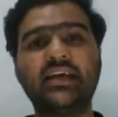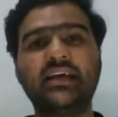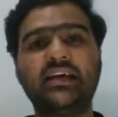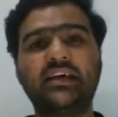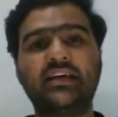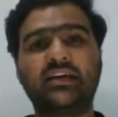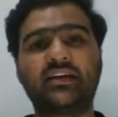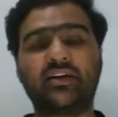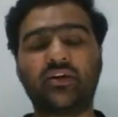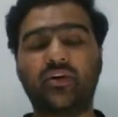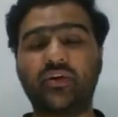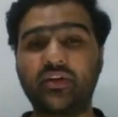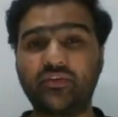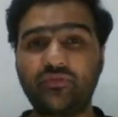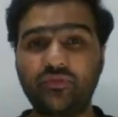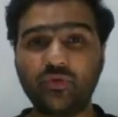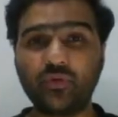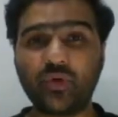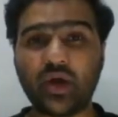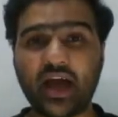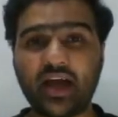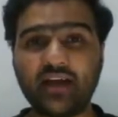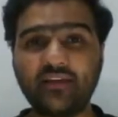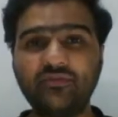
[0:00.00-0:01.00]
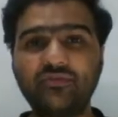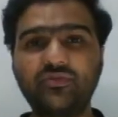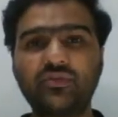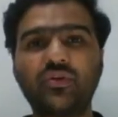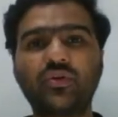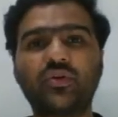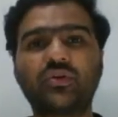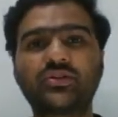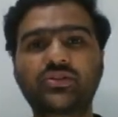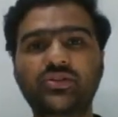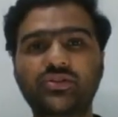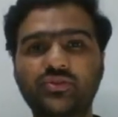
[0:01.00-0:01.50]
Now, if you have
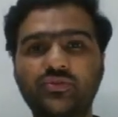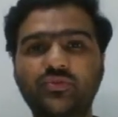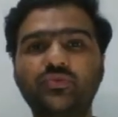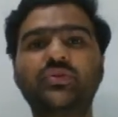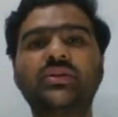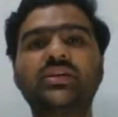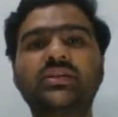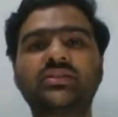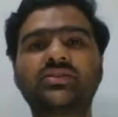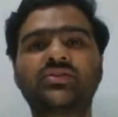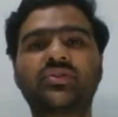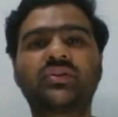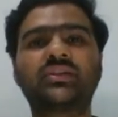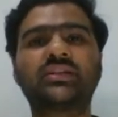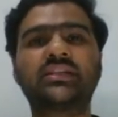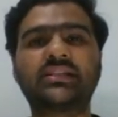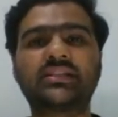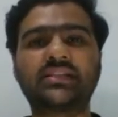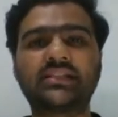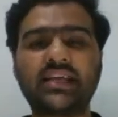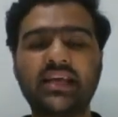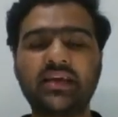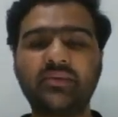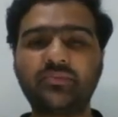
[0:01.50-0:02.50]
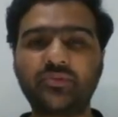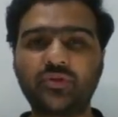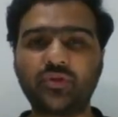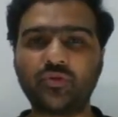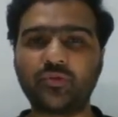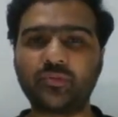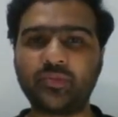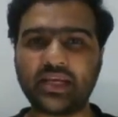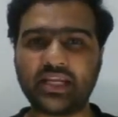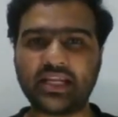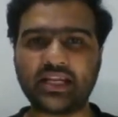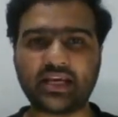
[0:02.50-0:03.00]
your students on the same
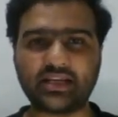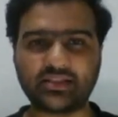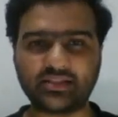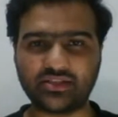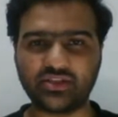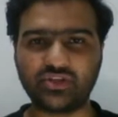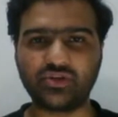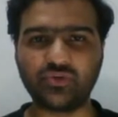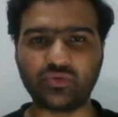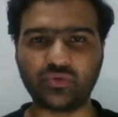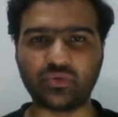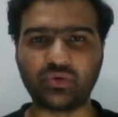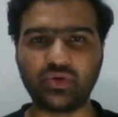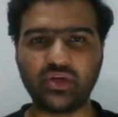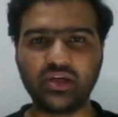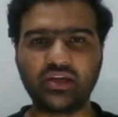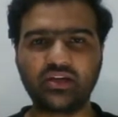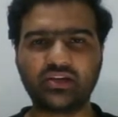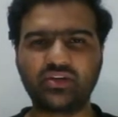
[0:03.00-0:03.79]
domain as you